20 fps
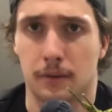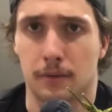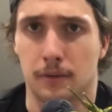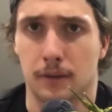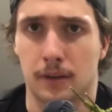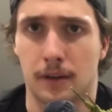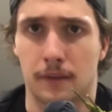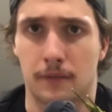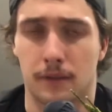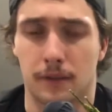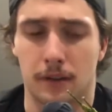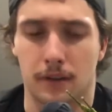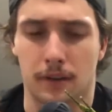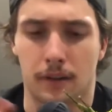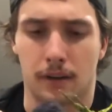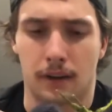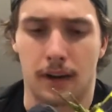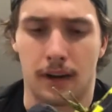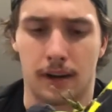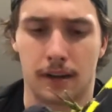comfort
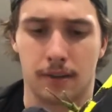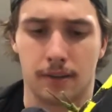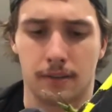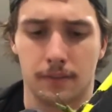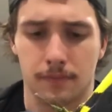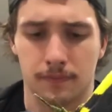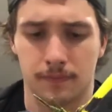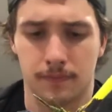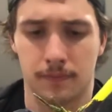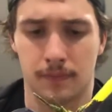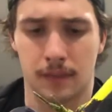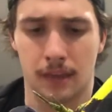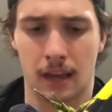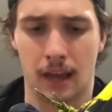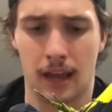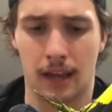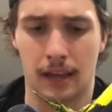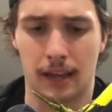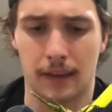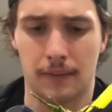your ankle
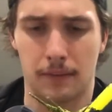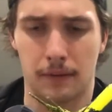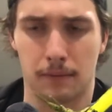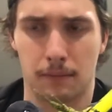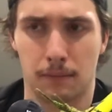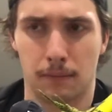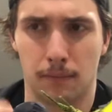and give it